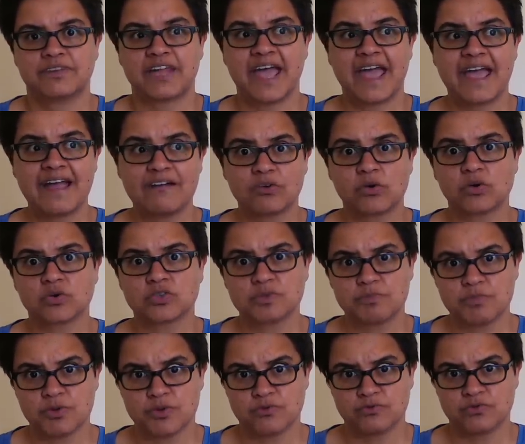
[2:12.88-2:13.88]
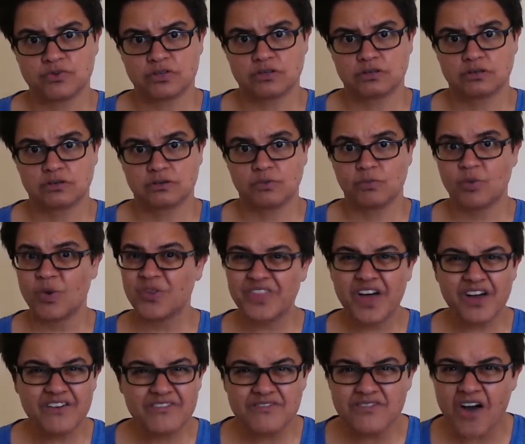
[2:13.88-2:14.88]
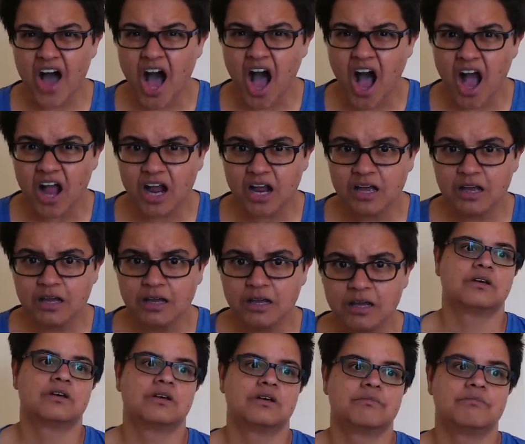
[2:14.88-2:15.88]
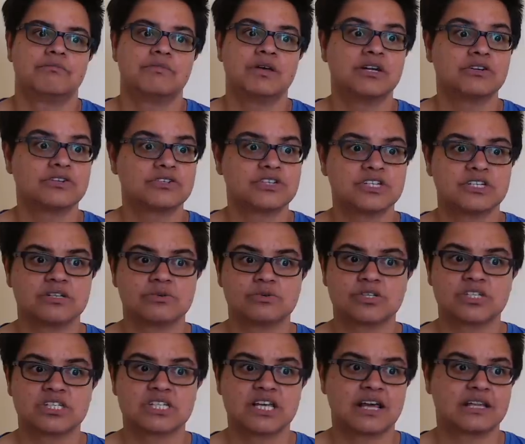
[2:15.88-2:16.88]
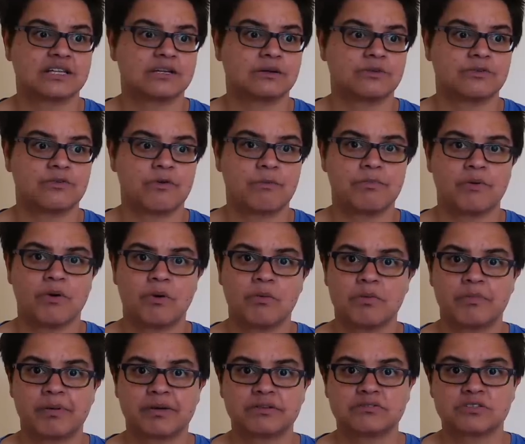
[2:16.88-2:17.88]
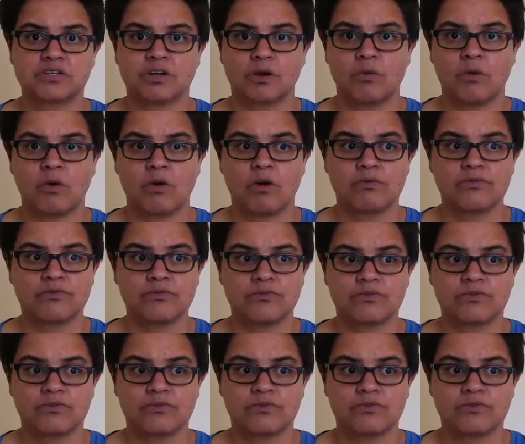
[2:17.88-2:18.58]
What the fuck? Miller's still sat there with a bomb about to go off.